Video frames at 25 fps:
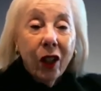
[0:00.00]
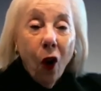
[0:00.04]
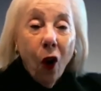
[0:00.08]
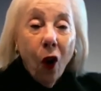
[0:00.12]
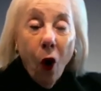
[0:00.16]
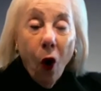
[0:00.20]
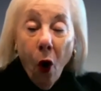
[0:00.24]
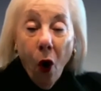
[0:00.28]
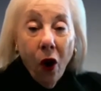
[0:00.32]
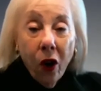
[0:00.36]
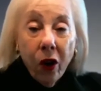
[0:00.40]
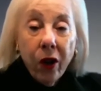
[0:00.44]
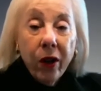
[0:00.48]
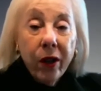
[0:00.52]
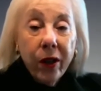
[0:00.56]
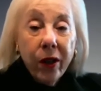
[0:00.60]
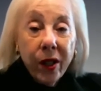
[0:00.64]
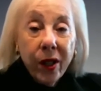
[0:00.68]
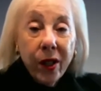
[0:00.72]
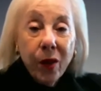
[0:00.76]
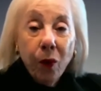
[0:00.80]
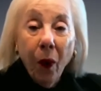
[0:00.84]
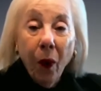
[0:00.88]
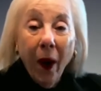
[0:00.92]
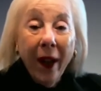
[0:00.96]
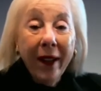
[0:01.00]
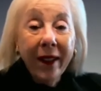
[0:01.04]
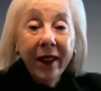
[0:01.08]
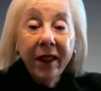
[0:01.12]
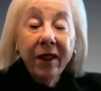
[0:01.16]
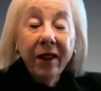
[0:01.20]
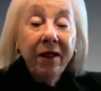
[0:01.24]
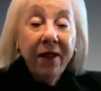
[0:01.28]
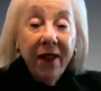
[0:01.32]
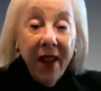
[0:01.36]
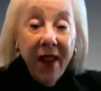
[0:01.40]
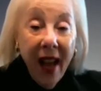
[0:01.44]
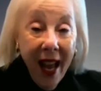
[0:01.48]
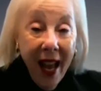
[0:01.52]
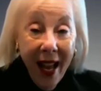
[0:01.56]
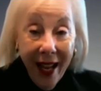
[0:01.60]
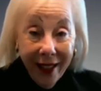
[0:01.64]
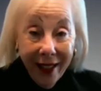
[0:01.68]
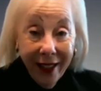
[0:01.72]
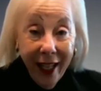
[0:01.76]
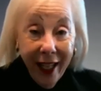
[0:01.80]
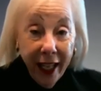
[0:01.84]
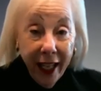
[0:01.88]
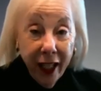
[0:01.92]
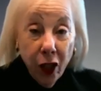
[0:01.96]
Horrors. Well, in
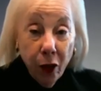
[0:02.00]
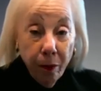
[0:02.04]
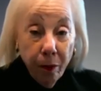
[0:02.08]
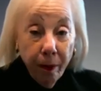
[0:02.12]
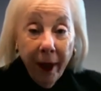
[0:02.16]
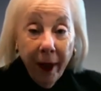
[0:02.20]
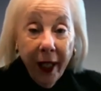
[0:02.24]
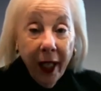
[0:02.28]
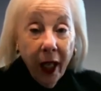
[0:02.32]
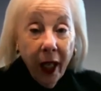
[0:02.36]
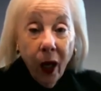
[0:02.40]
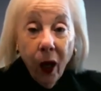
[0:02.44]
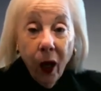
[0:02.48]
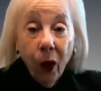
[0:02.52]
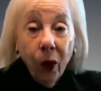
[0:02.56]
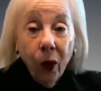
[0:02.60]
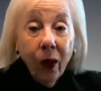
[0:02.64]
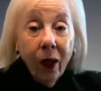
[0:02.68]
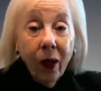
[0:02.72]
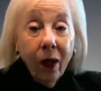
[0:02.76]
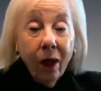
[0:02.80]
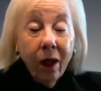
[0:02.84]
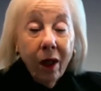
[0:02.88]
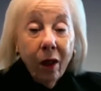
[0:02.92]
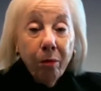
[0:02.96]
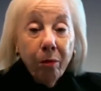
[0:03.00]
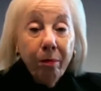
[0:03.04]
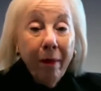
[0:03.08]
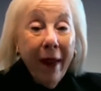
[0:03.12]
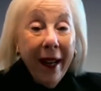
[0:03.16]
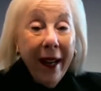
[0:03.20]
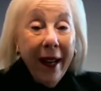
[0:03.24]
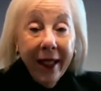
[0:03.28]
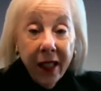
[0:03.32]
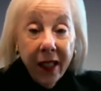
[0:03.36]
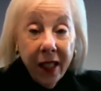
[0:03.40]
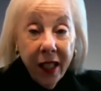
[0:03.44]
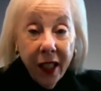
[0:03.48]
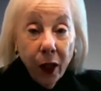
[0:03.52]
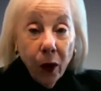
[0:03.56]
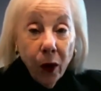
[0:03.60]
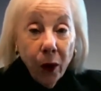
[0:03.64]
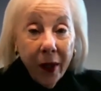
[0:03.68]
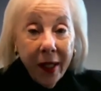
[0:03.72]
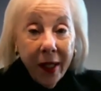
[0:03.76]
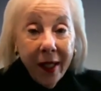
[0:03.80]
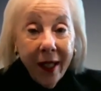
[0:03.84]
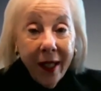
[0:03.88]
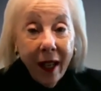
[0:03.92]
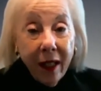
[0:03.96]
fact, H B O made a deal
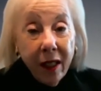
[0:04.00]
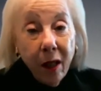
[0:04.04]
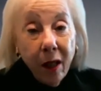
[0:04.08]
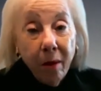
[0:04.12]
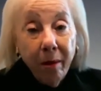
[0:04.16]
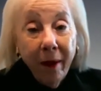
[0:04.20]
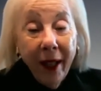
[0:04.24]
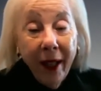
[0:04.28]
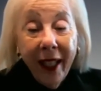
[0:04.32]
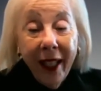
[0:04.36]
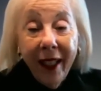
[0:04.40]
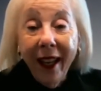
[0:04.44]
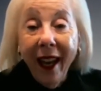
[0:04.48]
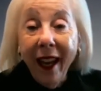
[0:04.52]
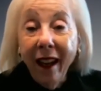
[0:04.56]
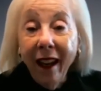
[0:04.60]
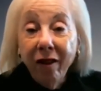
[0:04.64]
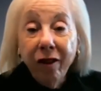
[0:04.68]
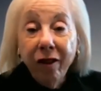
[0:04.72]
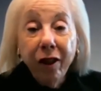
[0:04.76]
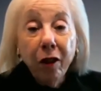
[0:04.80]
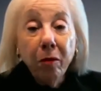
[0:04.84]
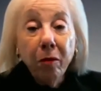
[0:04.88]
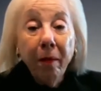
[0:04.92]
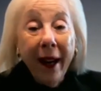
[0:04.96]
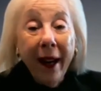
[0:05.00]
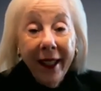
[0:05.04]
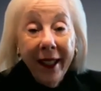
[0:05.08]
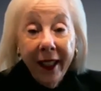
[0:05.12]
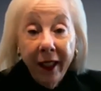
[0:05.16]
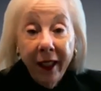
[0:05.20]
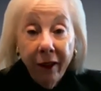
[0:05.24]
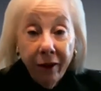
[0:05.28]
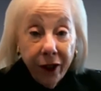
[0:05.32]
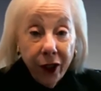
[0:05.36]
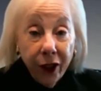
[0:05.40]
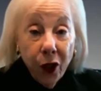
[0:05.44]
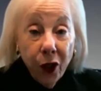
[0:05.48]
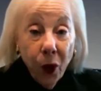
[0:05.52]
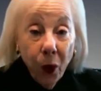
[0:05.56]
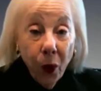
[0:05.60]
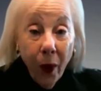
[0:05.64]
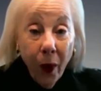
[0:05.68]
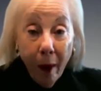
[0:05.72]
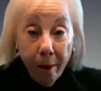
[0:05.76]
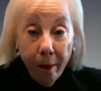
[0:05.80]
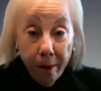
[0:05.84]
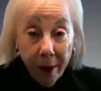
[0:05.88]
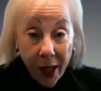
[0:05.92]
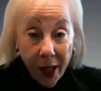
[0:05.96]
with Sesame, gave the money for
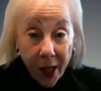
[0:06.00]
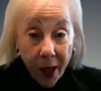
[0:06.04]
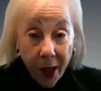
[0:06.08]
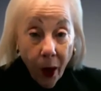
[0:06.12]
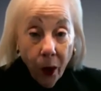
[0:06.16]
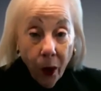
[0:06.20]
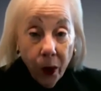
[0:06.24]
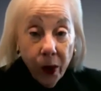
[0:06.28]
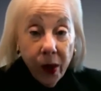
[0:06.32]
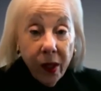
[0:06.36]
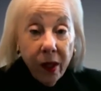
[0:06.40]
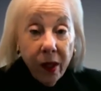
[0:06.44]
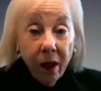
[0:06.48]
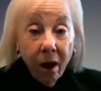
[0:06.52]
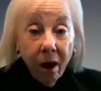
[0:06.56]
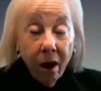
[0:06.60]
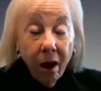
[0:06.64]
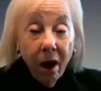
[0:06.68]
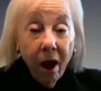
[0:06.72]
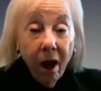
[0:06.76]
new episodes,